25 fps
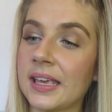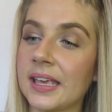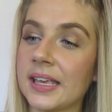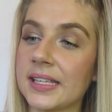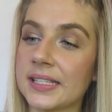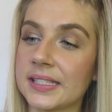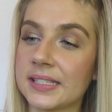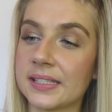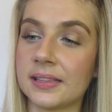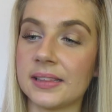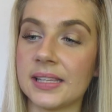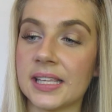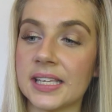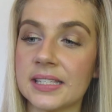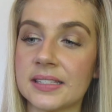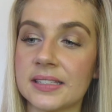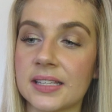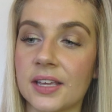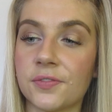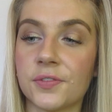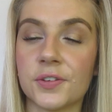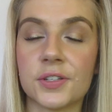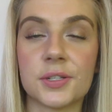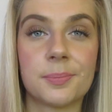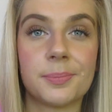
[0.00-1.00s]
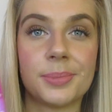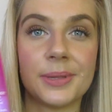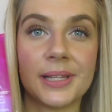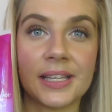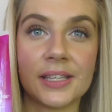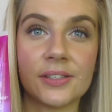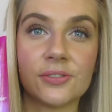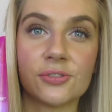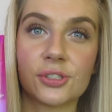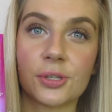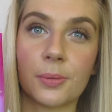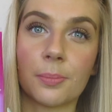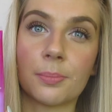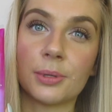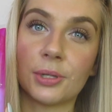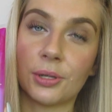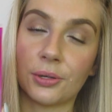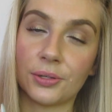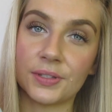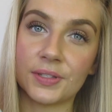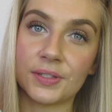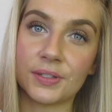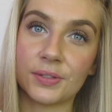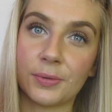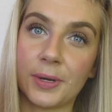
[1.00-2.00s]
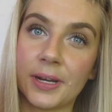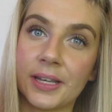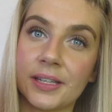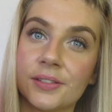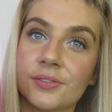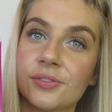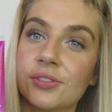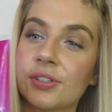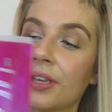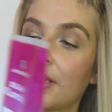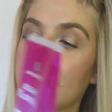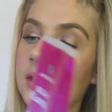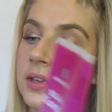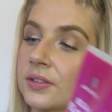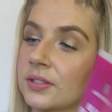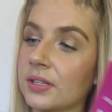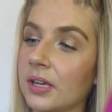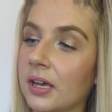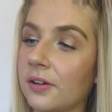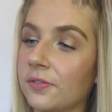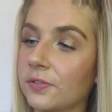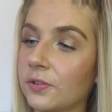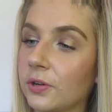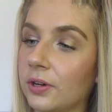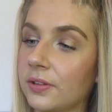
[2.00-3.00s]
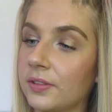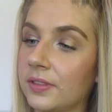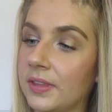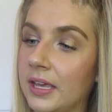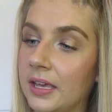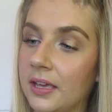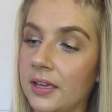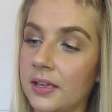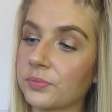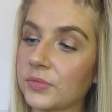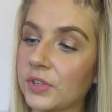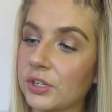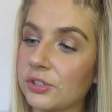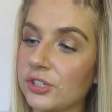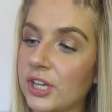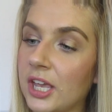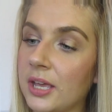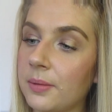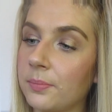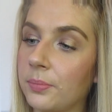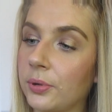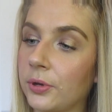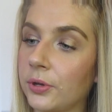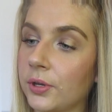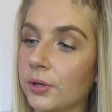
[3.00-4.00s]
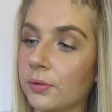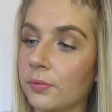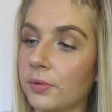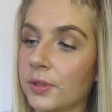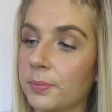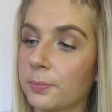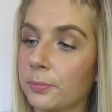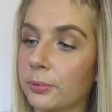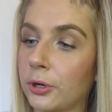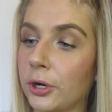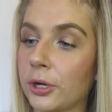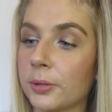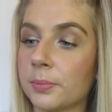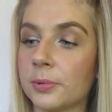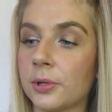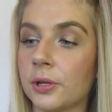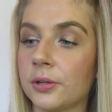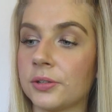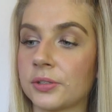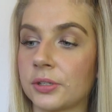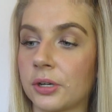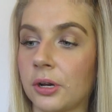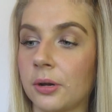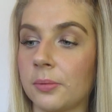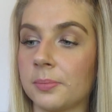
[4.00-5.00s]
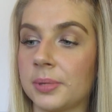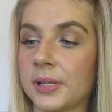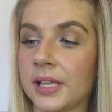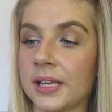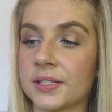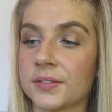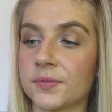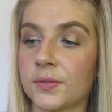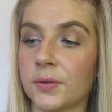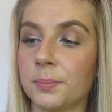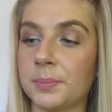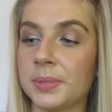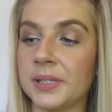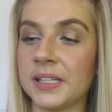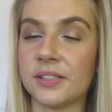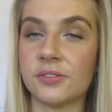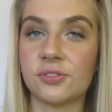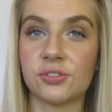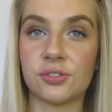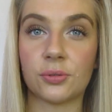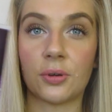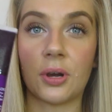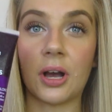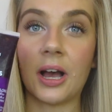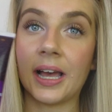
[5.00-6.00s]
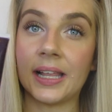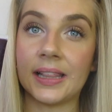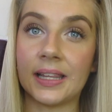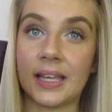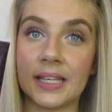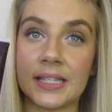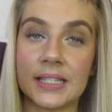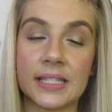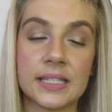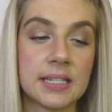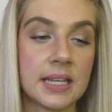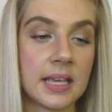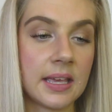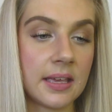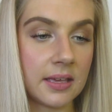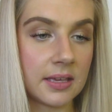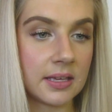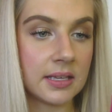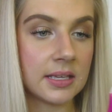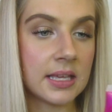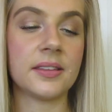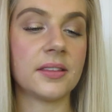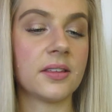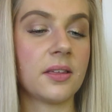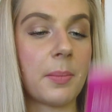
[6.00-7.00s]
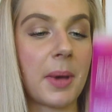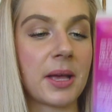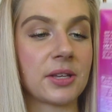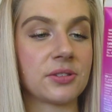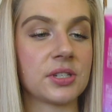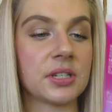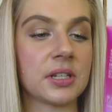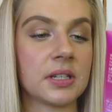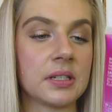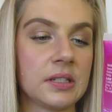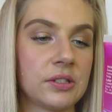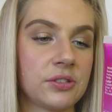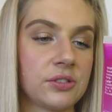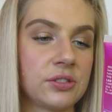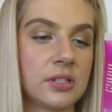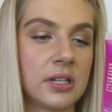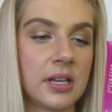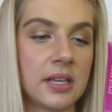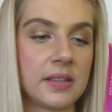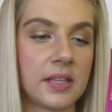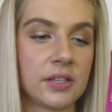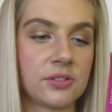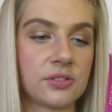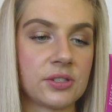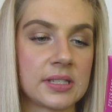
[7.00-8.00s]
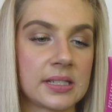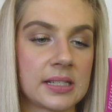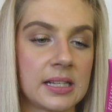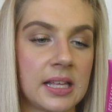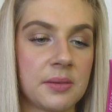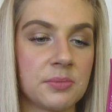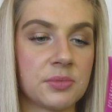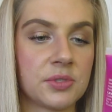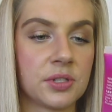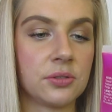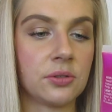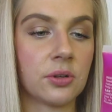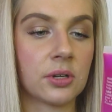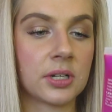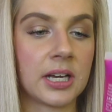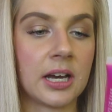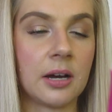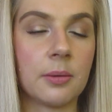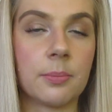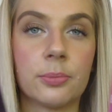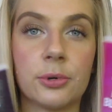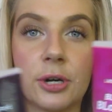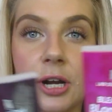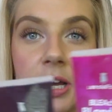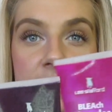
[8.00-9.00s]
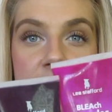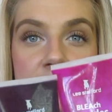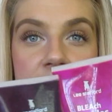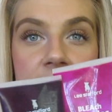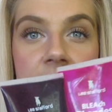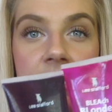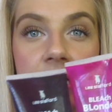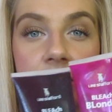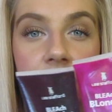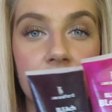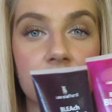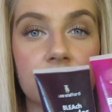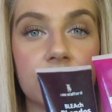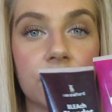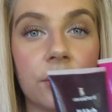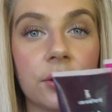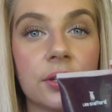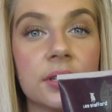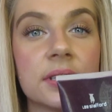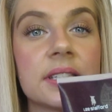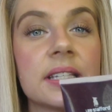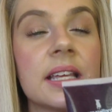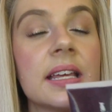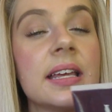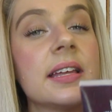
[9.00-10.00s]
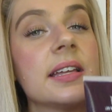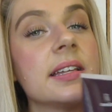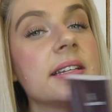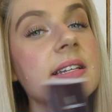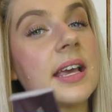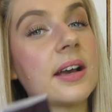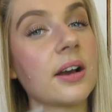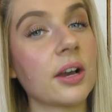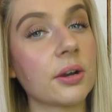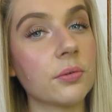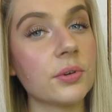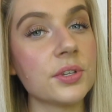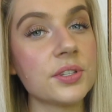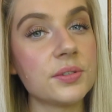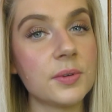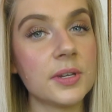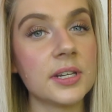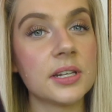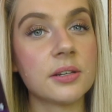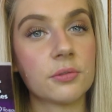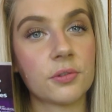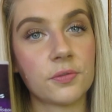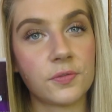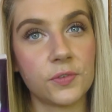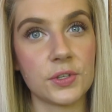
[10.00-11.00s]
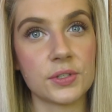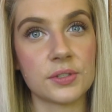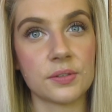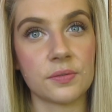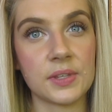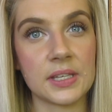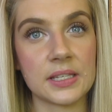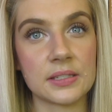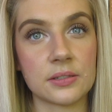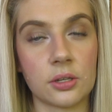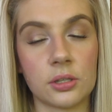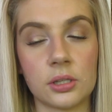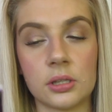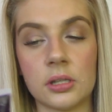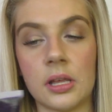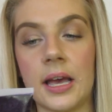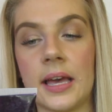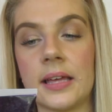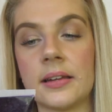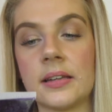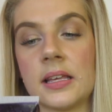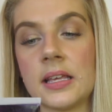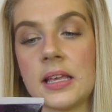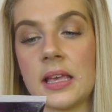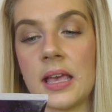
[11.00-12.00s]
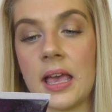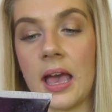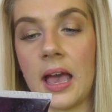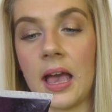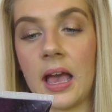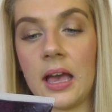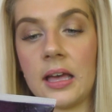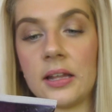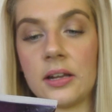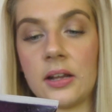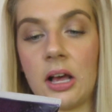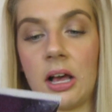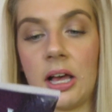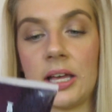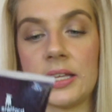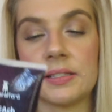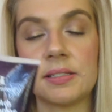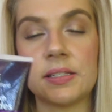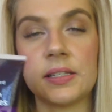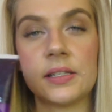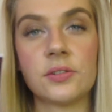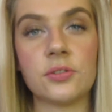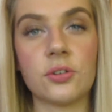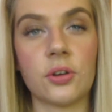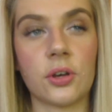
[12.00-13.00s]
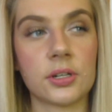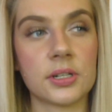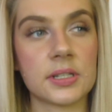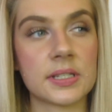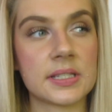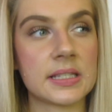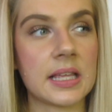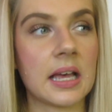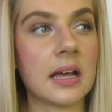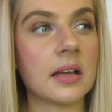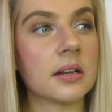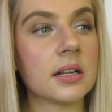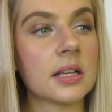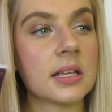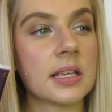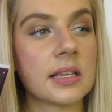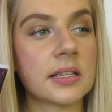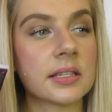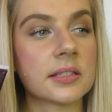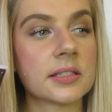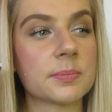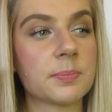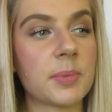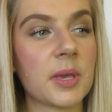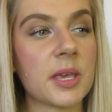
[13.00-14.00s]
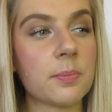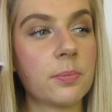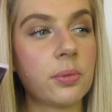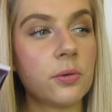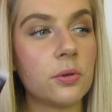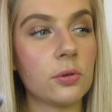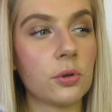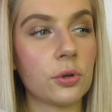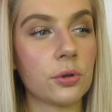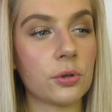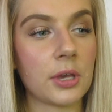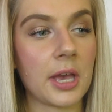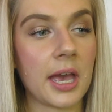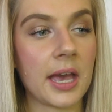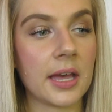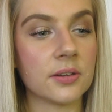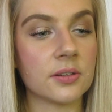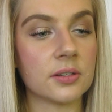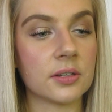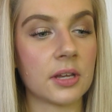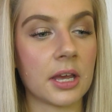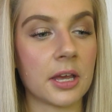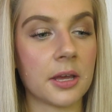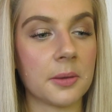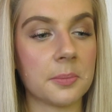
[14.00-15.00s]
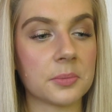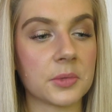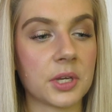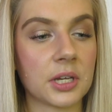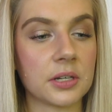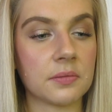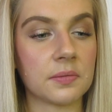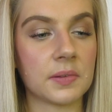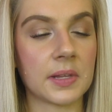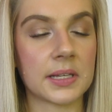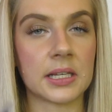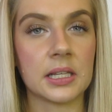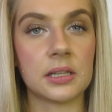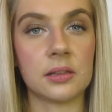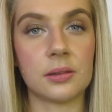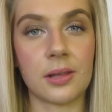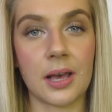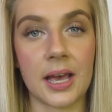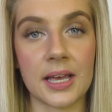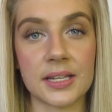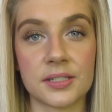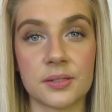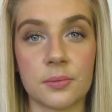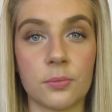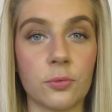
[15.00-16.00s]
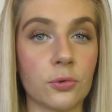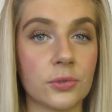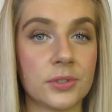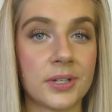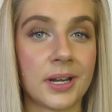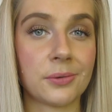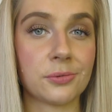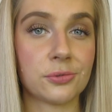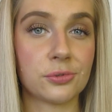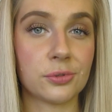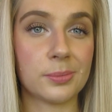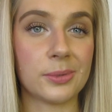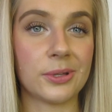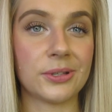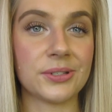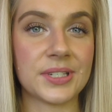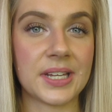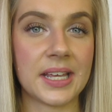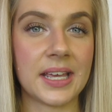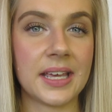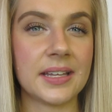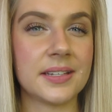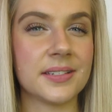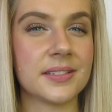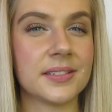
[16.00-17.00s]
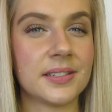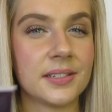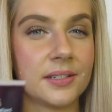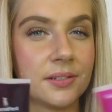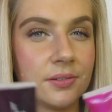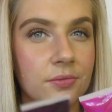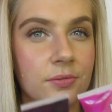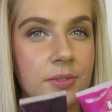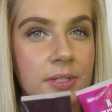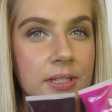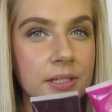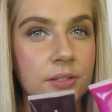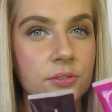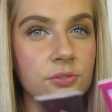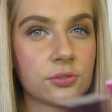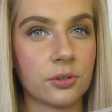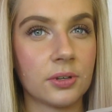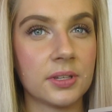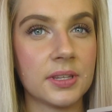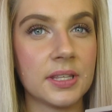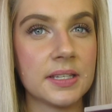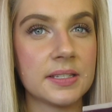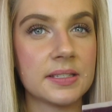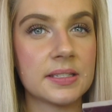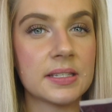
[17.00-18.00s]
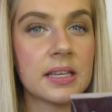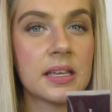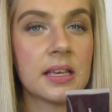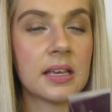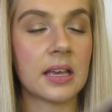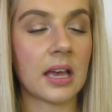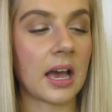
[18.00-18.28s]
It's the Lee Stafford Bleach Blondes range. So I've got their shampoo with Pro Blonde Complex for bleached or highlighted hair, and the matching conditioner, and they just claim to knock out brassy yellow tones. Now, I was reading reviews of these online, and I did notice that people who had kind of like a lighter, more natural blonde hair didn't really enjoy this.